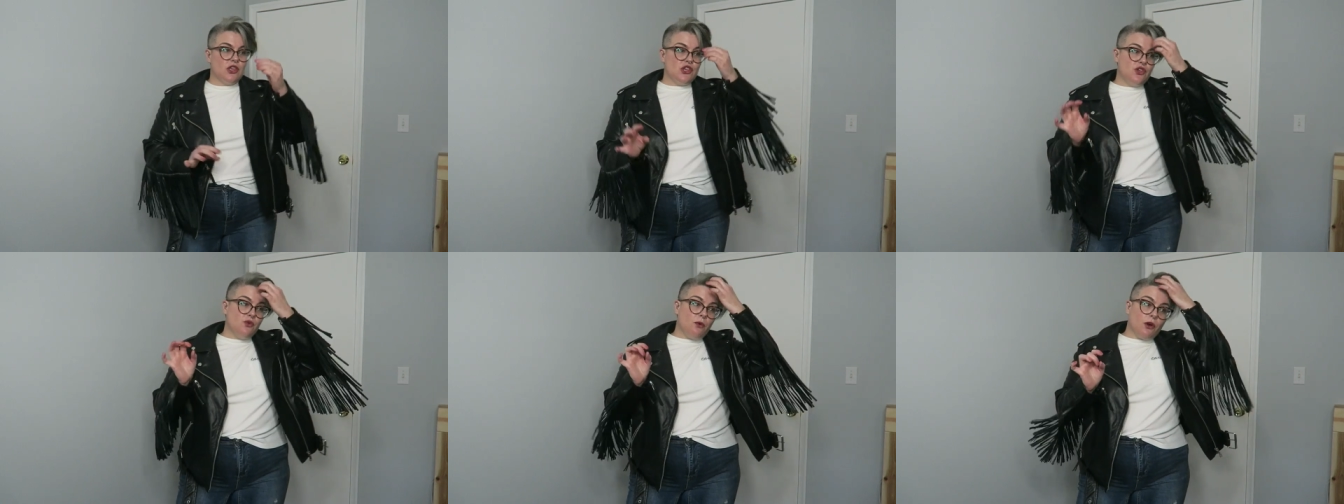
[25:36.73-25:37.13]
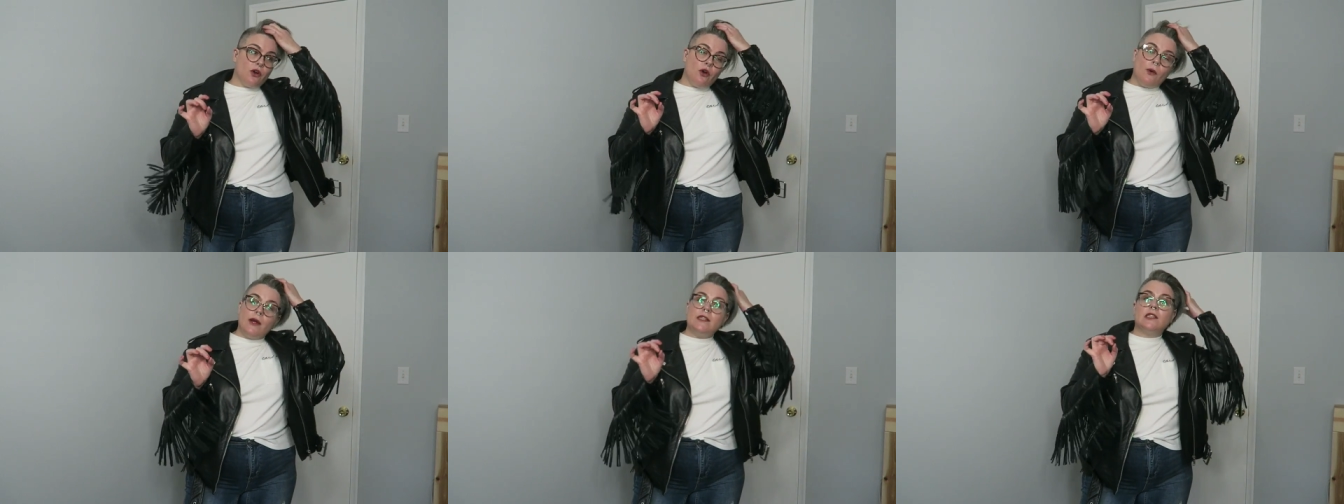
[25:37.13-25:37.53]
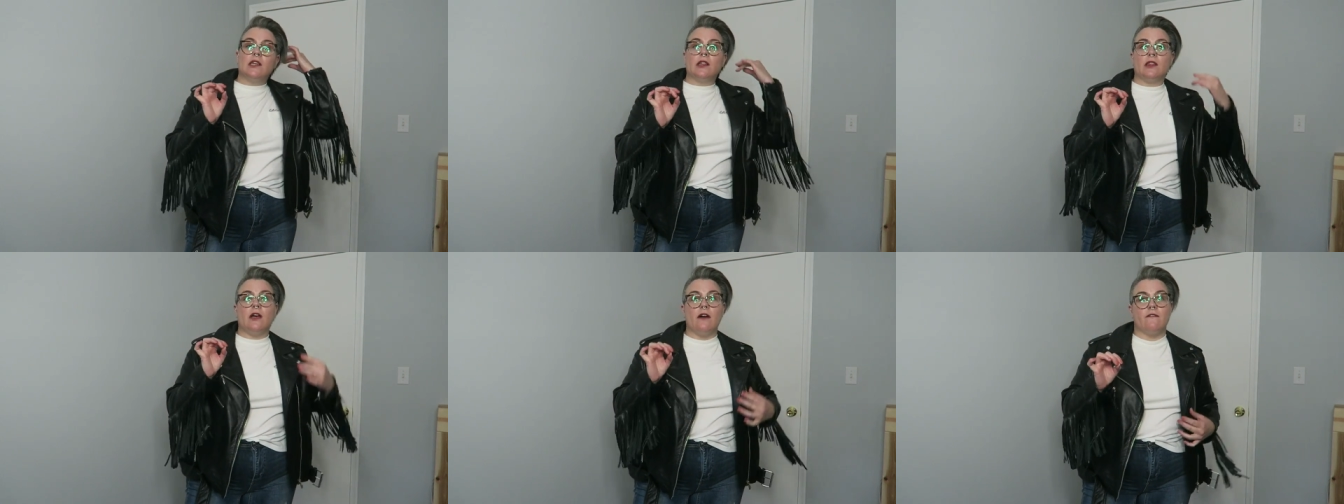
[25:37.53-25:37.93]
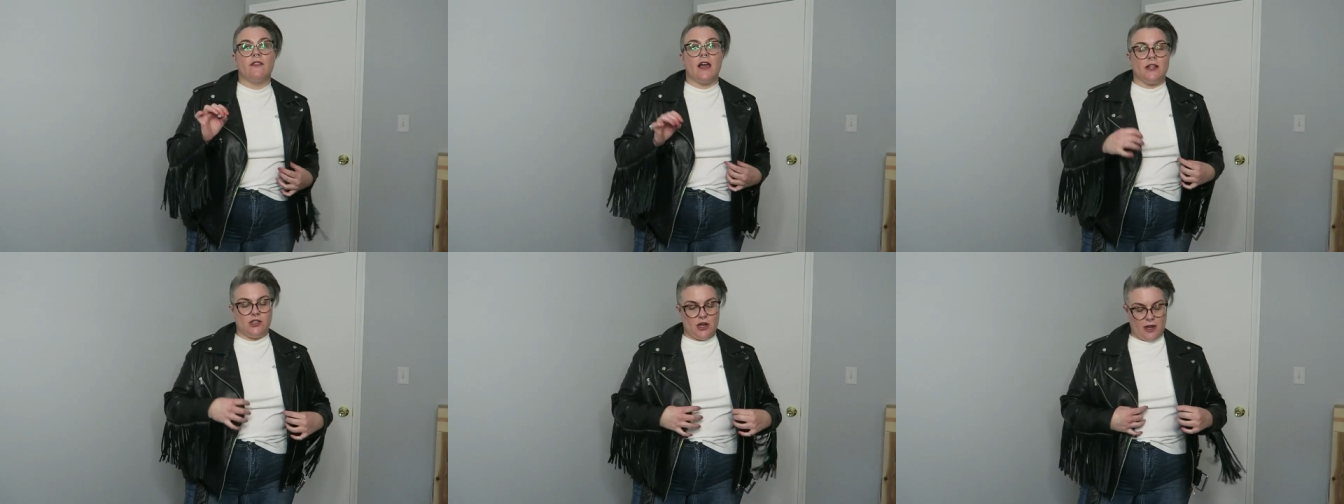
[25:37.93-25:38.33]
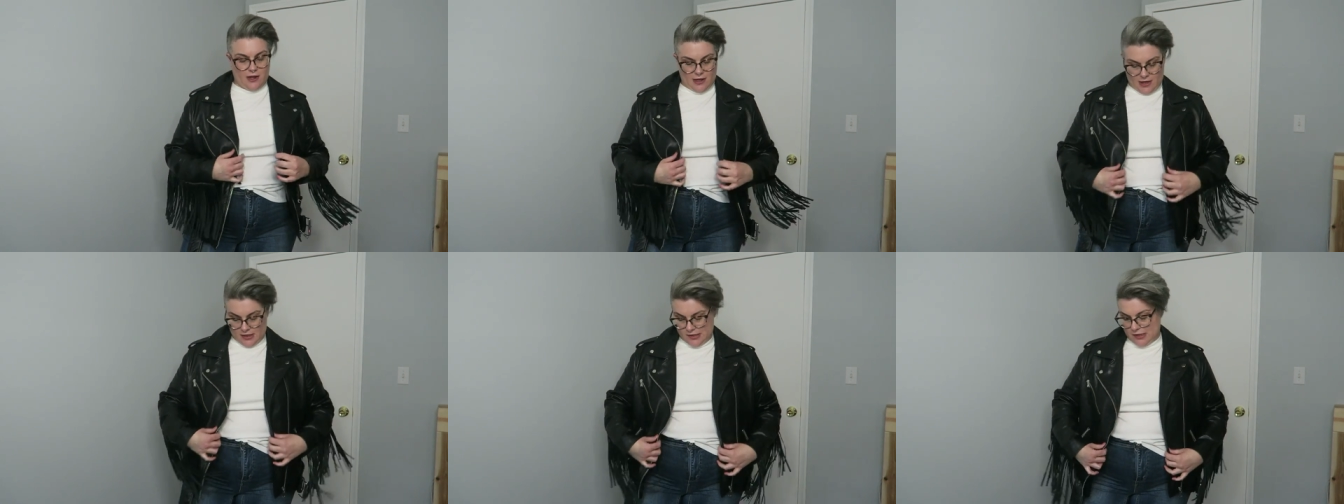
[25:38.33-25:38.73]
You are going to love that
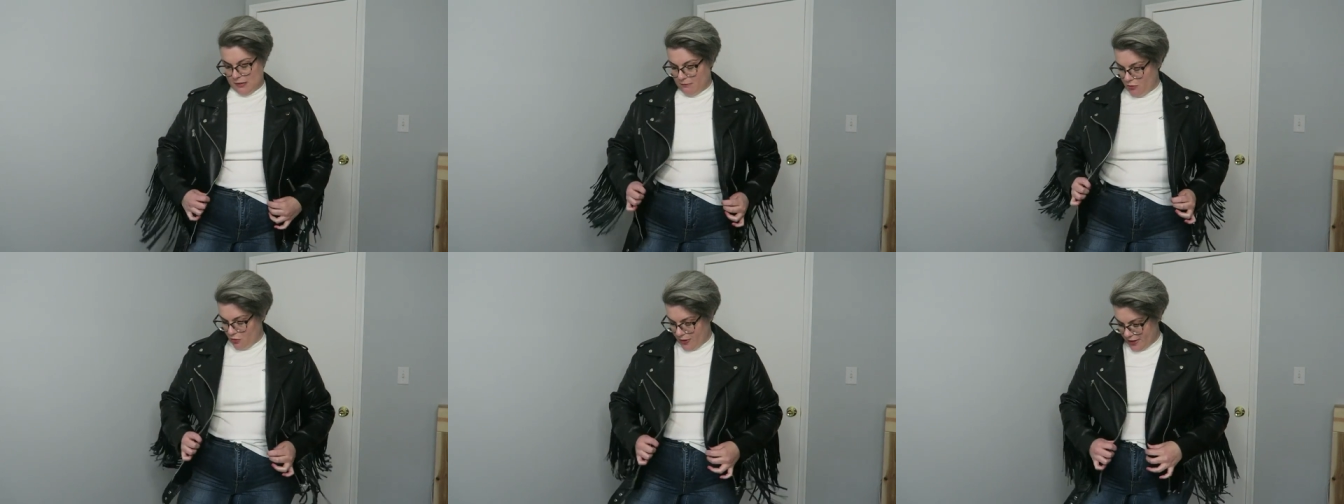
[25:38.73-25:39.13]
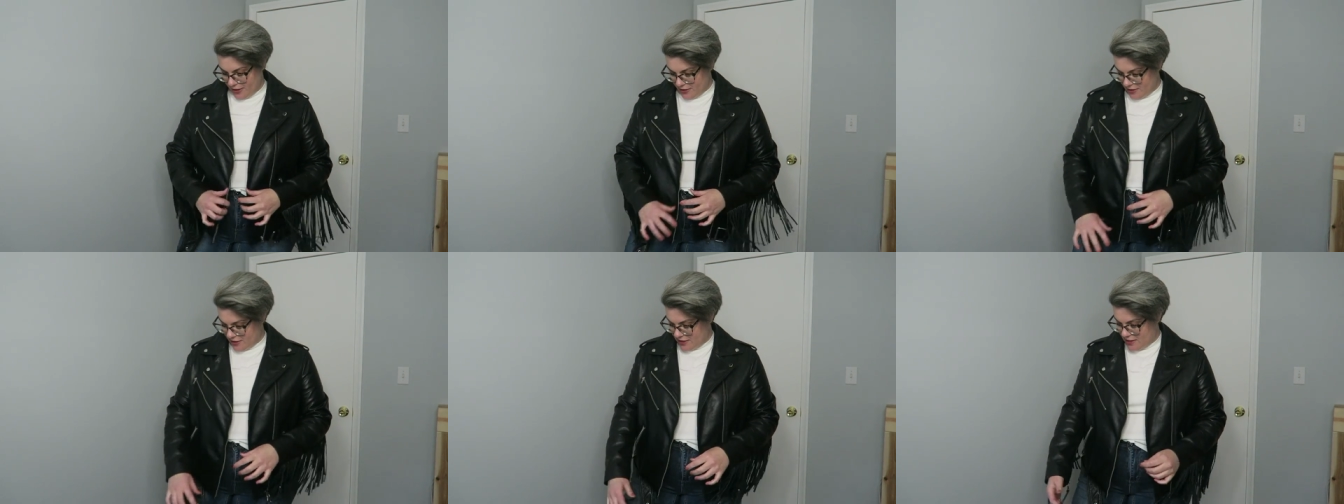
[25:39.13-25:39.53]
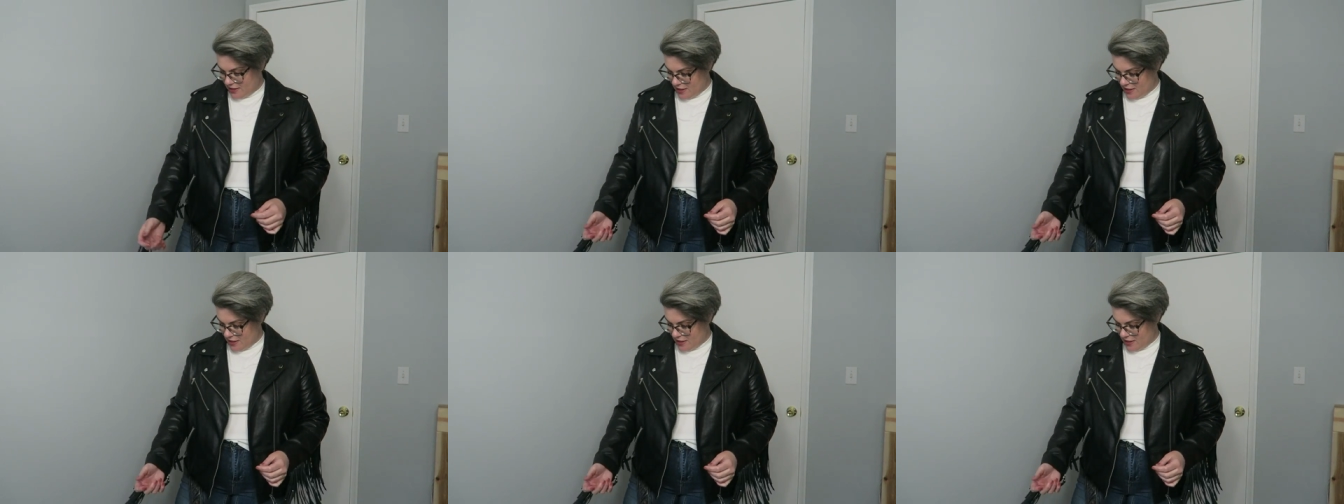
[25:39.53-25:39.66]
jacket at some point.